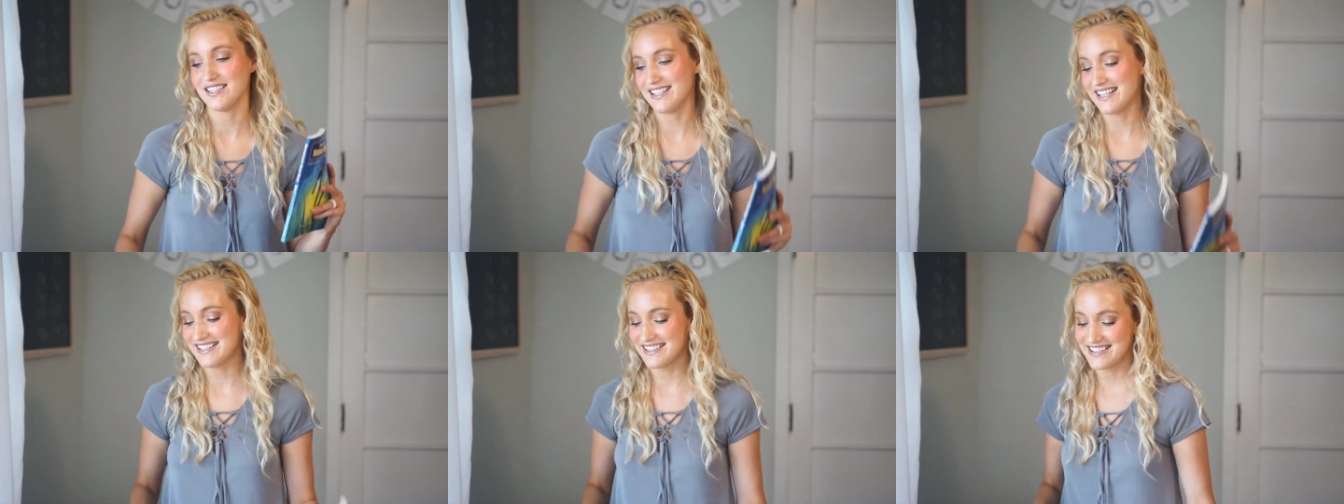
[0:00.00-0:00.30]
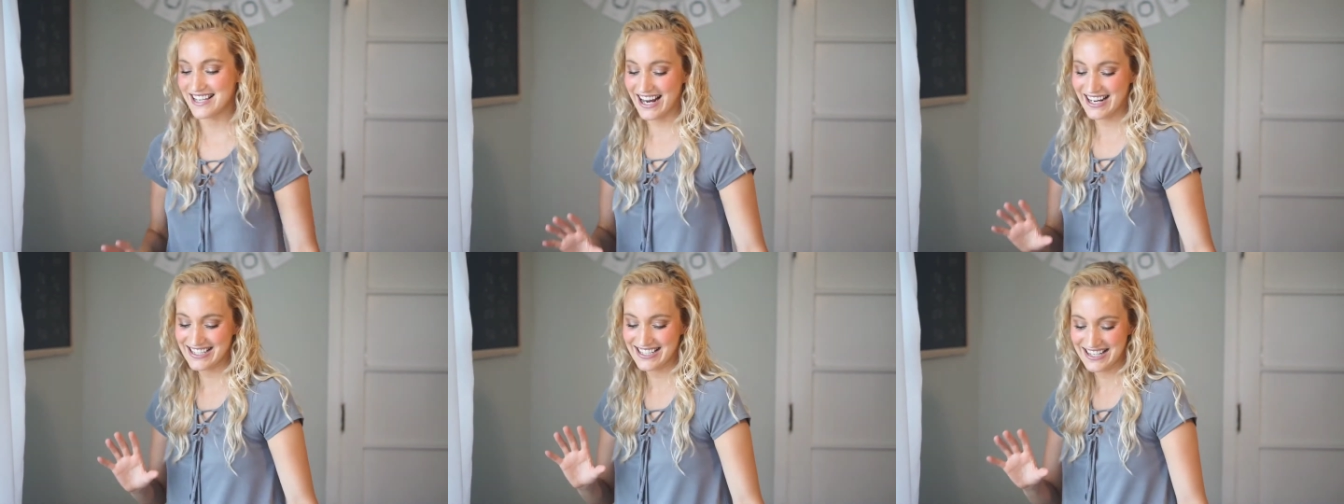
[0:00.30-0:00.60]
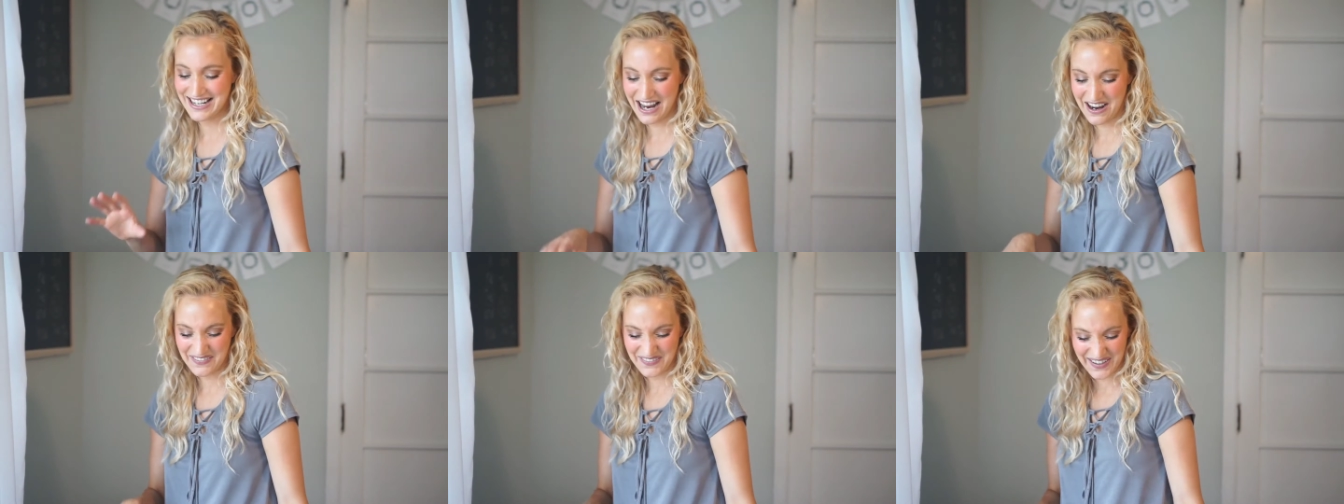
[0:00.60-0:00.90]
and insects
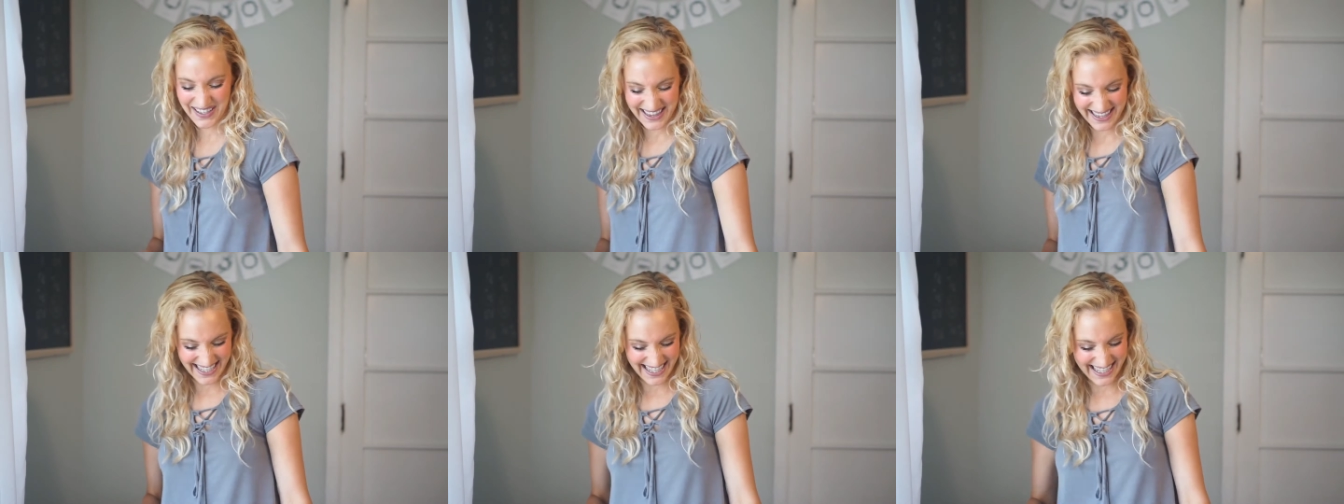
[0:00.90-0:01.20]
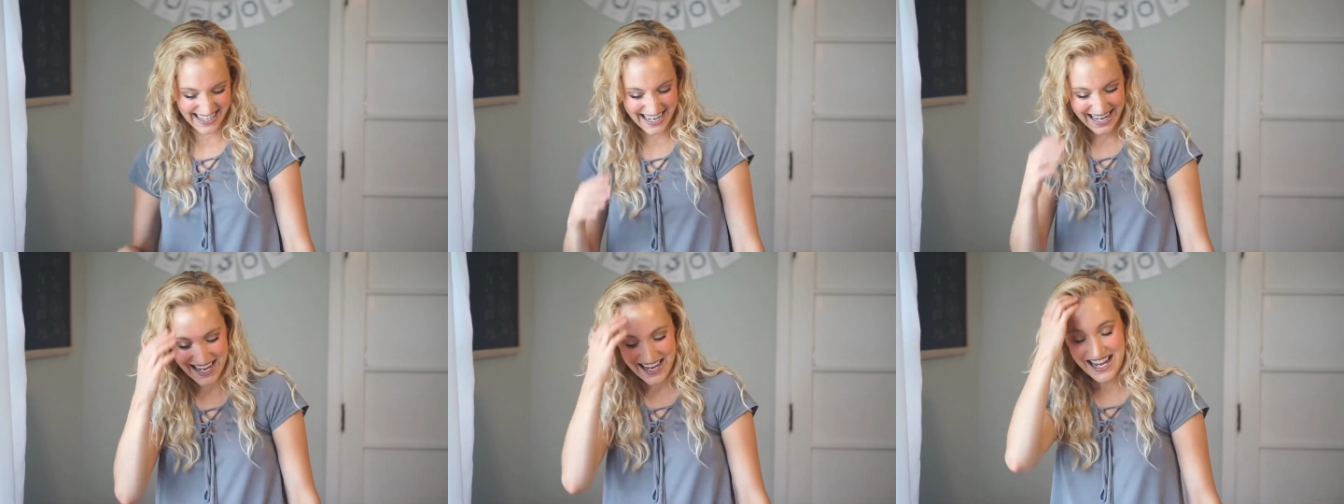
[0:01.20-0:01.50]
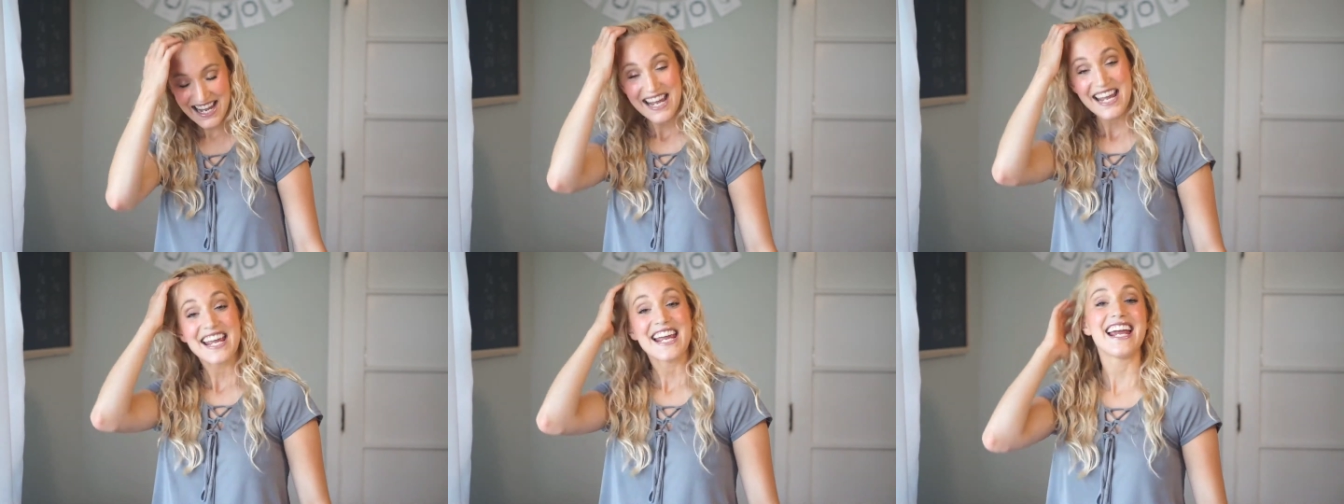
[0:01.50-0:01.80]
and everything,
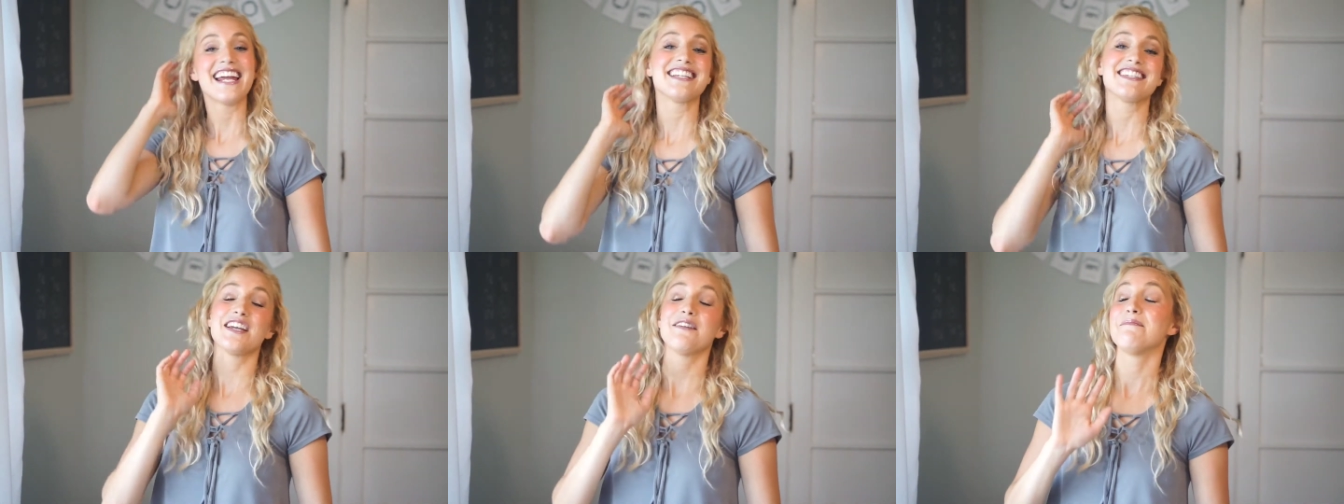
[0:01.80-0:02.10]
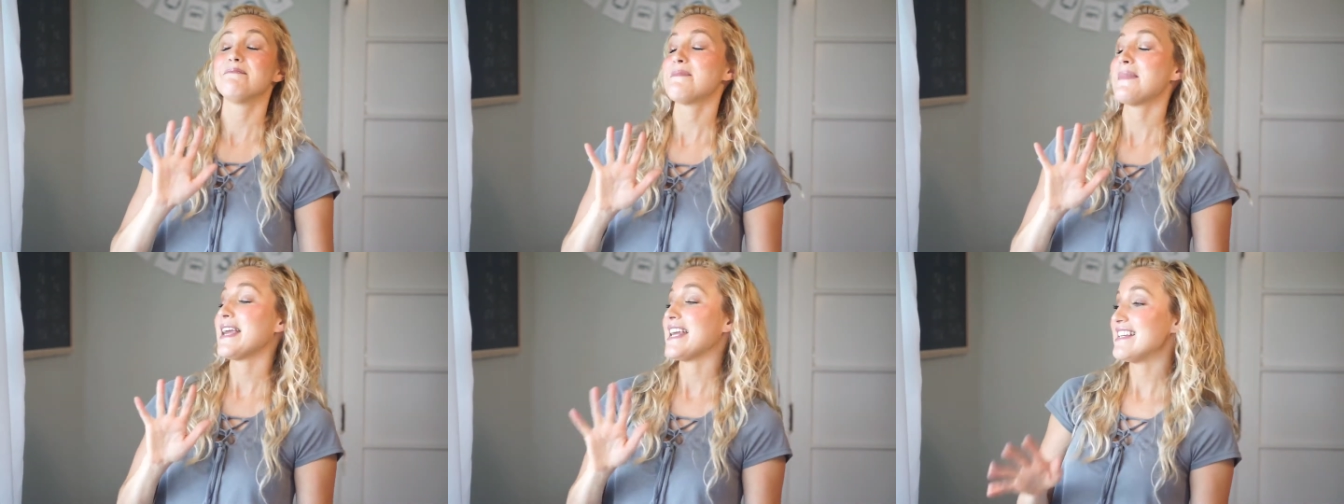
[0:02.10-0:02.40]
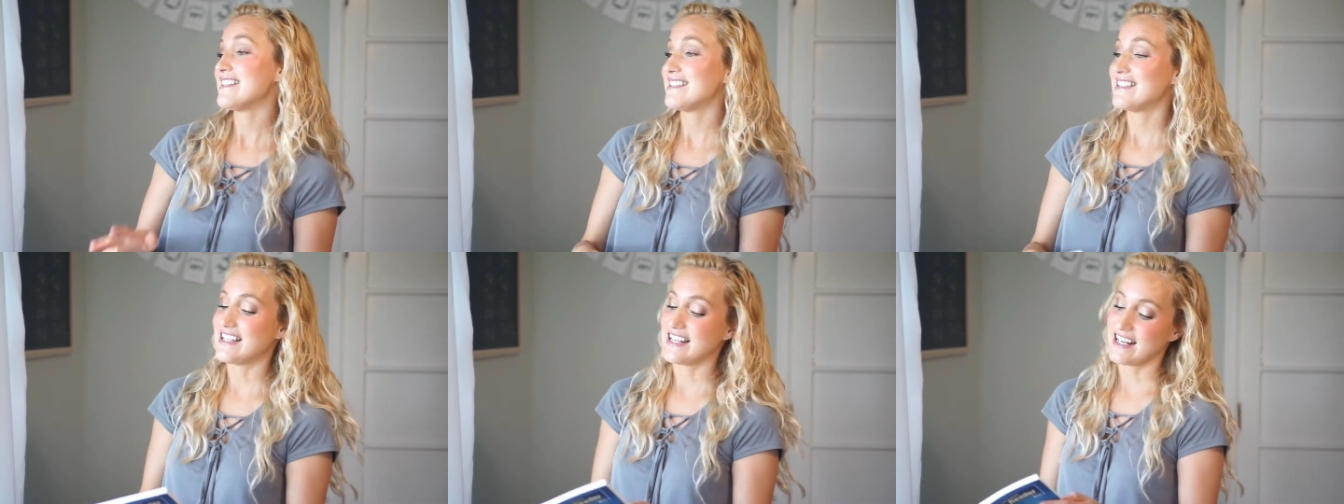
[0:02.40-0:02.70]
it's
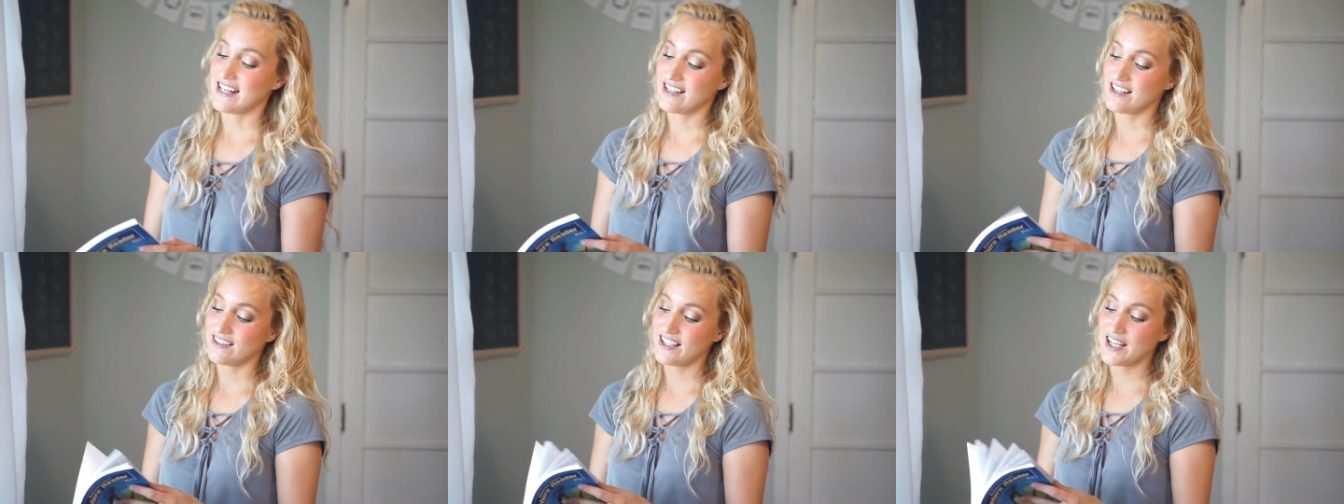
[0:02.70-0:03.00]
amazing.